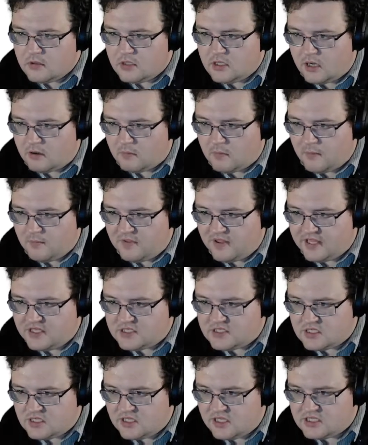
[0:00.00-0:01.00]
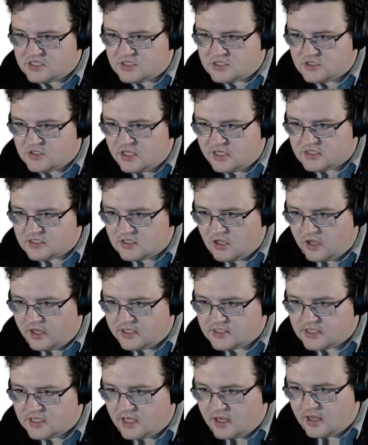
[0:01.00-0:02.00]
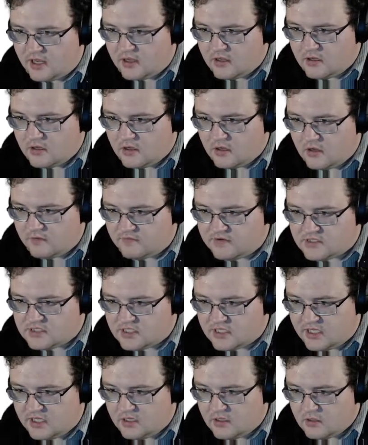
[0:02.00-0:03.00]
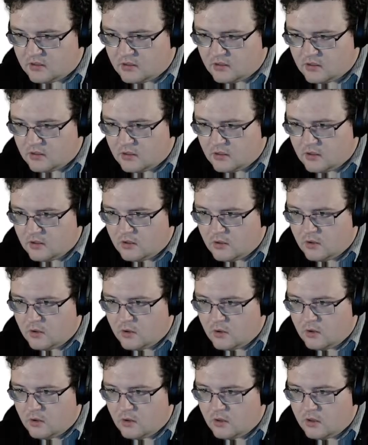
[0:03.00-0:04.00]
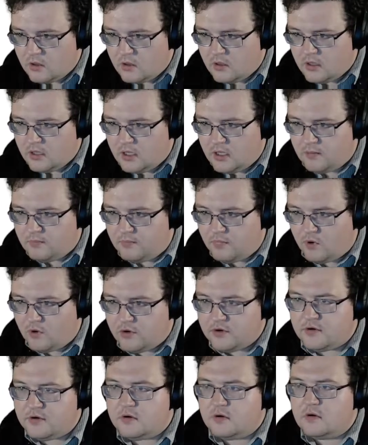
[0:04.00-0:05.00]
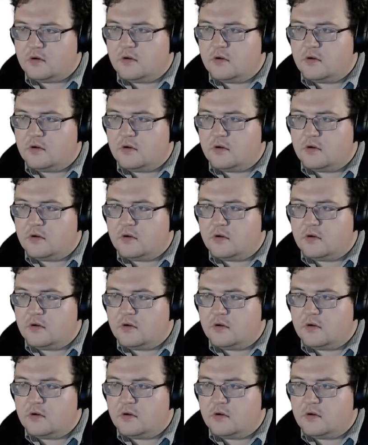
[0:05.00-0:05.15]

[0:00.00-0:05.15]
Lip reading: Now remember, these lines are obviously important.